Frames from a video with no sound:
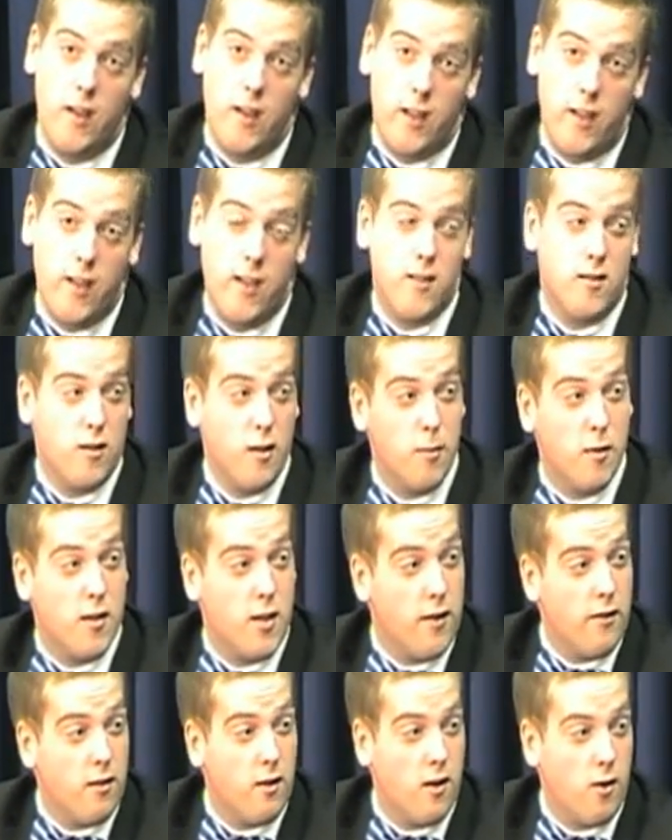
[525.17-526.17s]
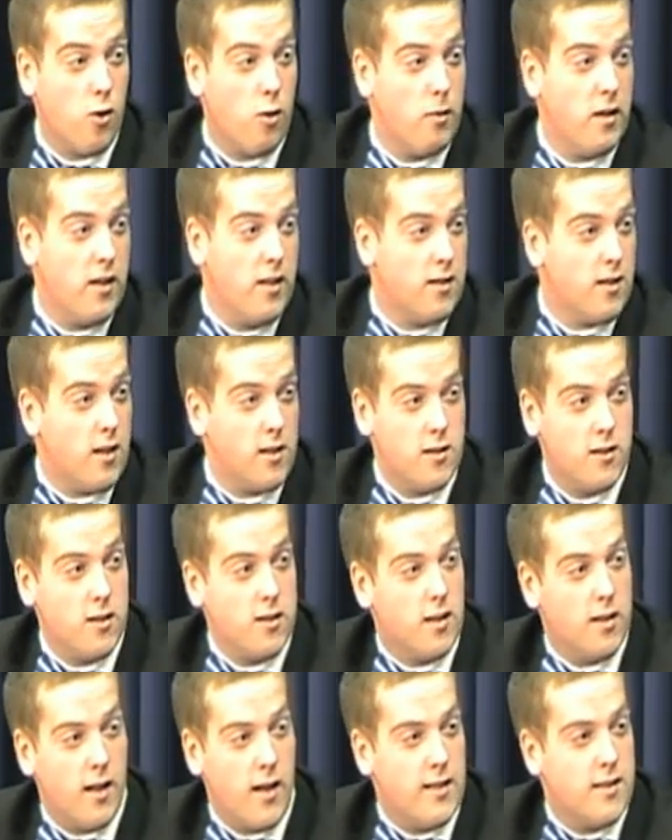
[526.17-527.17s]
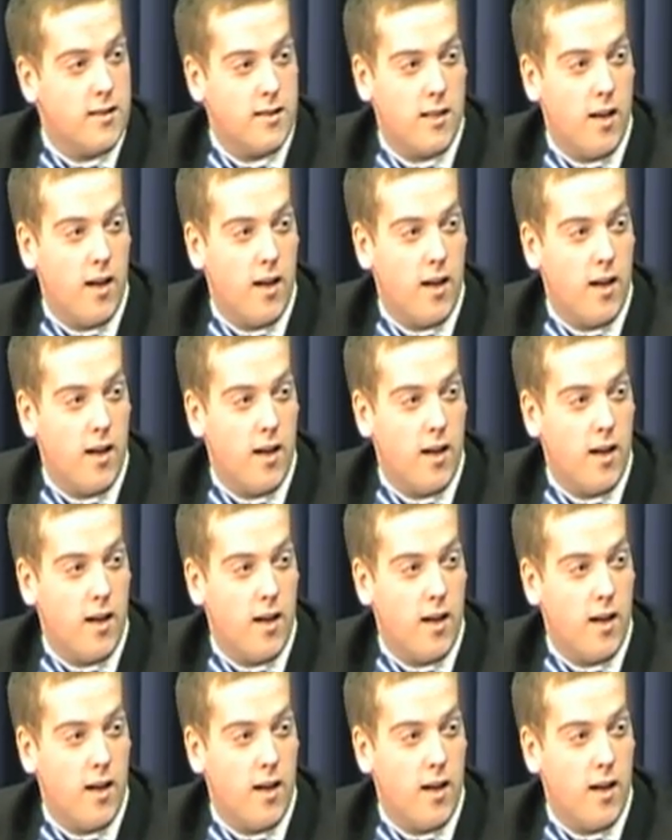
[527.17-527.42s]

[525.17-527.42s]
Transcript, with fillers: He is super tough and hardcore, but he's also just the nicest